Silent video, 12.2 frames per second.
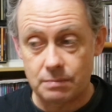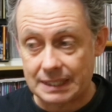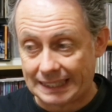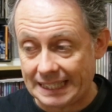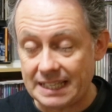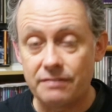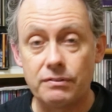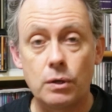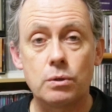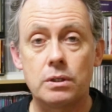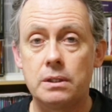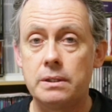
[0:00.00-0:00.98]
clean
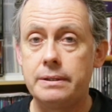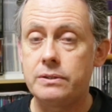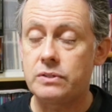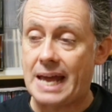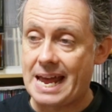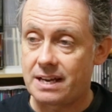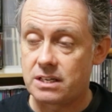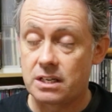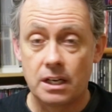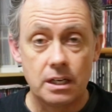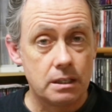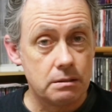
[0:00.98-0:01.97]
vocals and
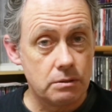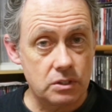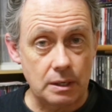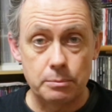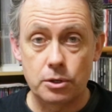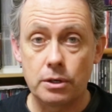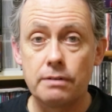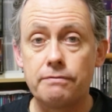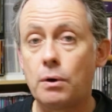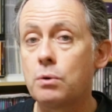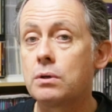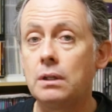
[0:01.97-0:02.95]
some good
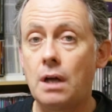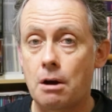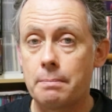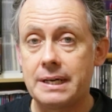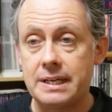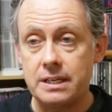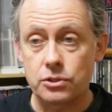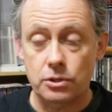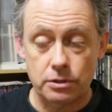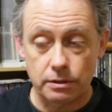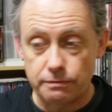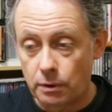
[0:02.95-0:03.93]
vocal harmonies or
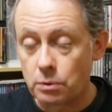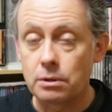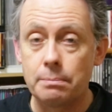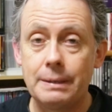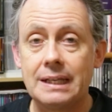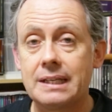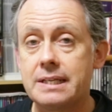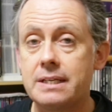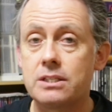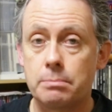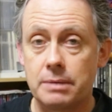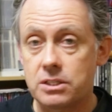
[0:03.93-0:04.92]
good vocal
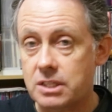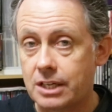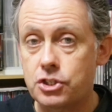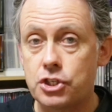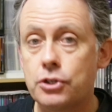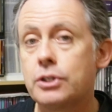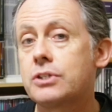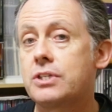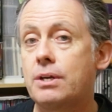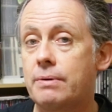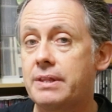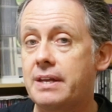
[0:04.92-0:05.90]
melodies, some nice catchy hooks
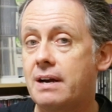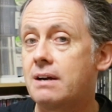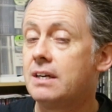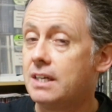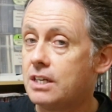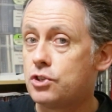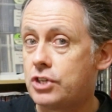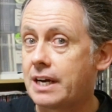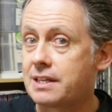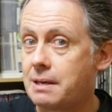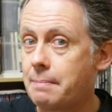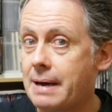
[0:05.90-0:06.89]
here and there.
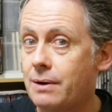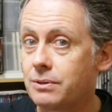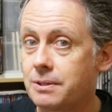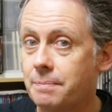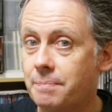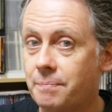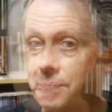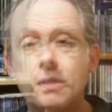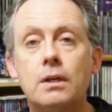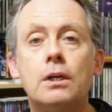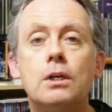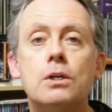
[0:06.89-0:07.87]
Check them out.
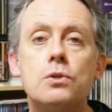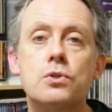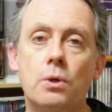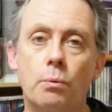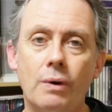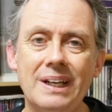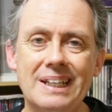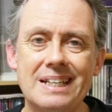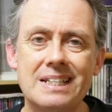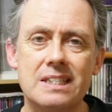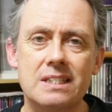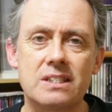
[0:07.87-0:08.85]
So what
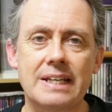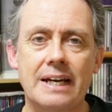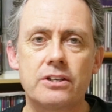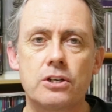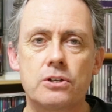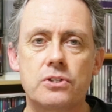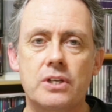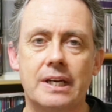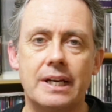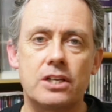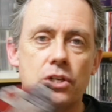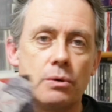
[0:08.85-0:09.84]
is Santers'
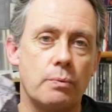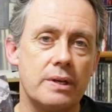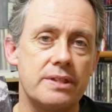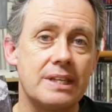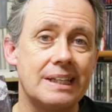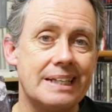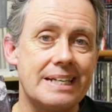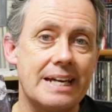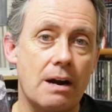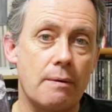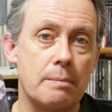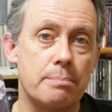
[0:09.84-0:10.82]
connection with the Lee
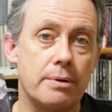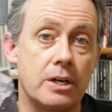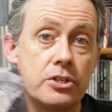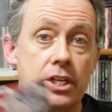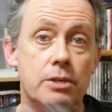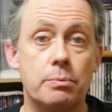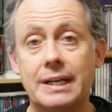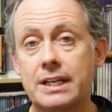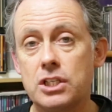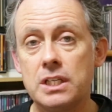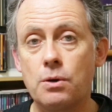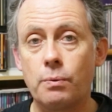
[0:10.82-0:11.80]
Aaron project? Well,
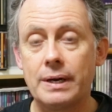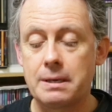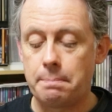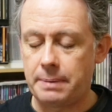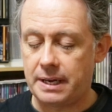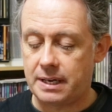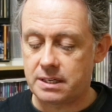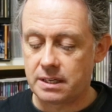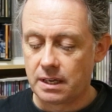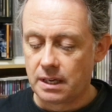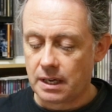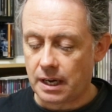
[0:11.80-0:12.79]
actually quite a bit.
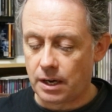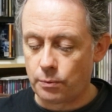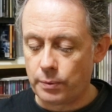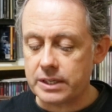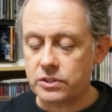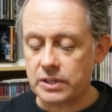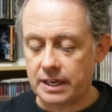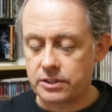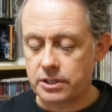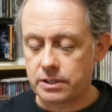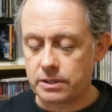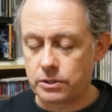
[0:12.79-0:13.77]
Rick
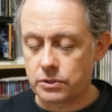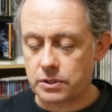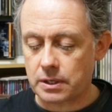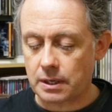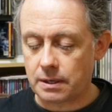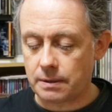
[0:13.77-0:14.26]
Santers,